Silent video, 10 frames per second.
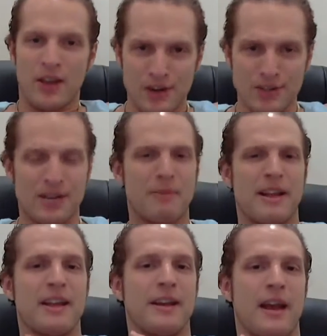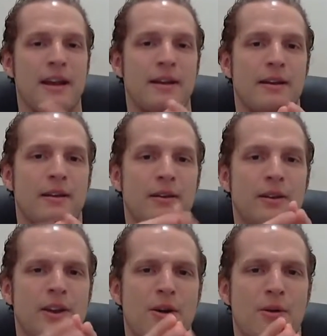You're somebody, and
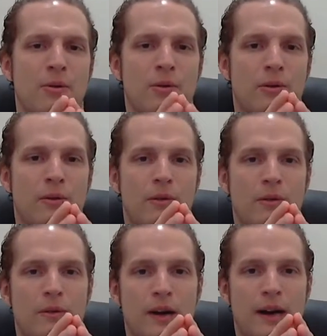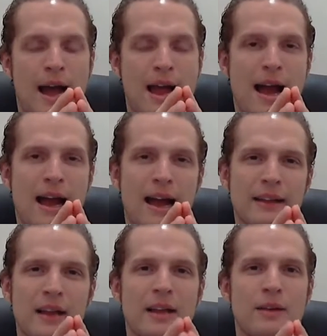
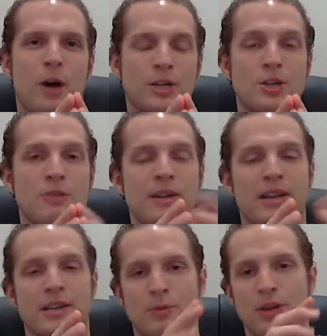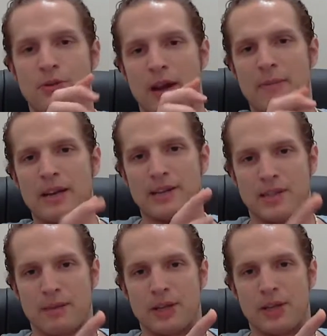I like watching you because when you come into
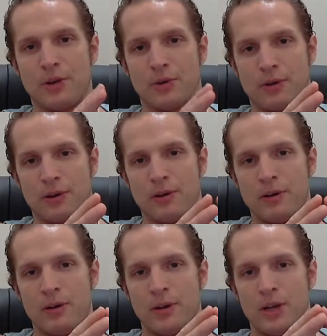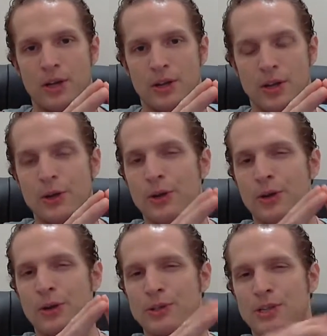something, you
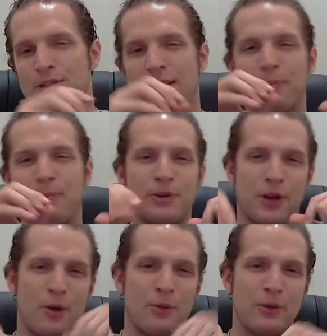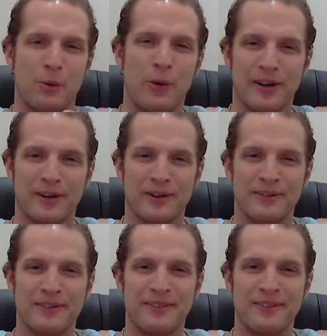don't just dip your toe in the water,
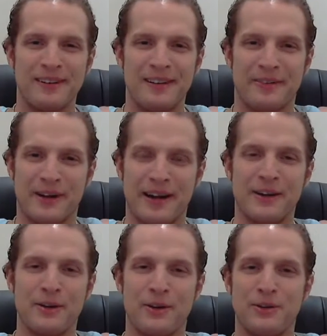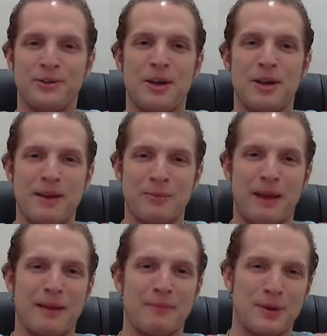right? You jump in
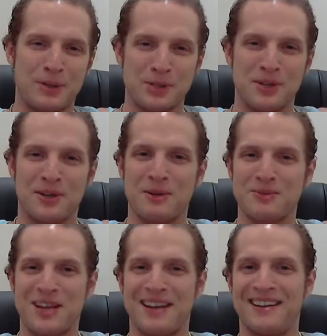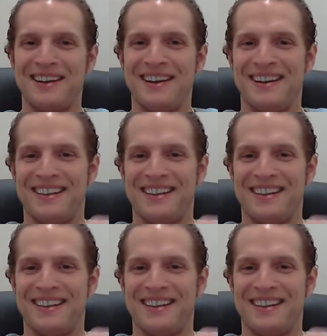by immersion. You know what I'm saying?